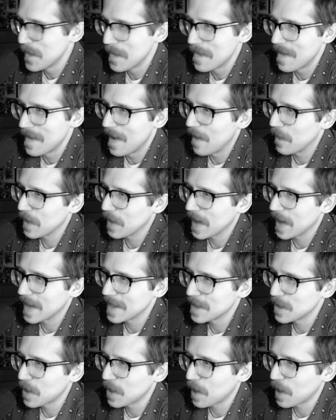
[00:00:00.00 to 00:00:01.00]
I forgot
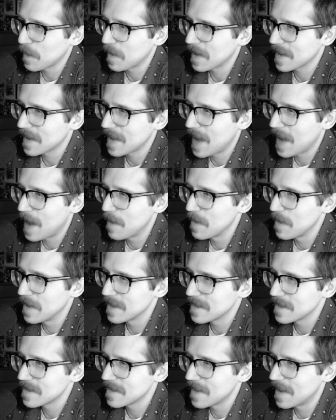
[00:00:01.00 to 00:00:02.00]
to talk about
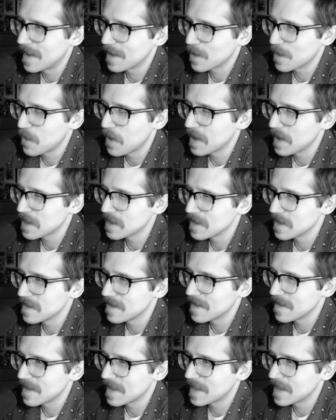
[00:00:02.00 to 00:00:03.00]
comments and
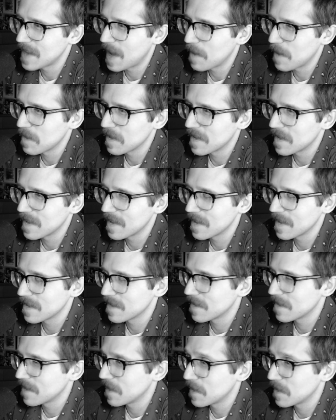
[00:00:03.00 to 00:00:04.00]
questions at the top of the
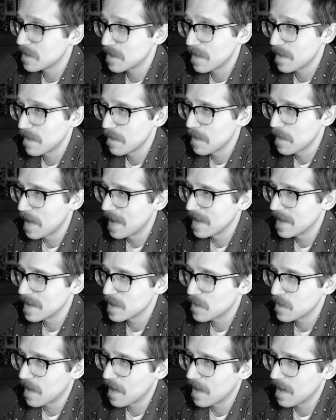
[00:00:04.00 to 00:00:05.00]
thing. So if you've made it
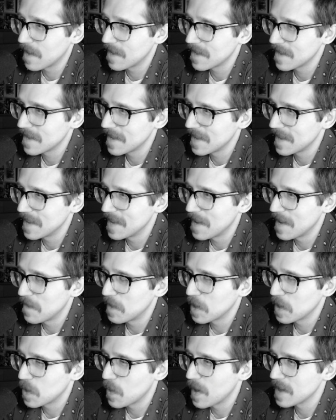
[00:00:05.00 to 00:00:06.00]
this far, you have
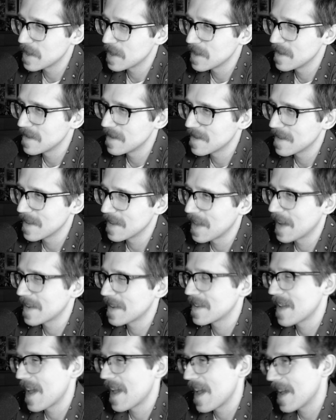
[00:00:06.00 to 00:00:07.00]
any questions you'd
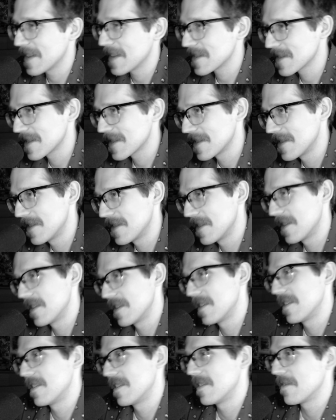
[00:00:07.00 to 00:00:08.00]
like to ask
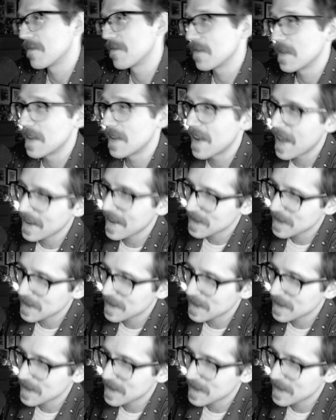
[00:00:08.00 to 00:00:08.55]
for the next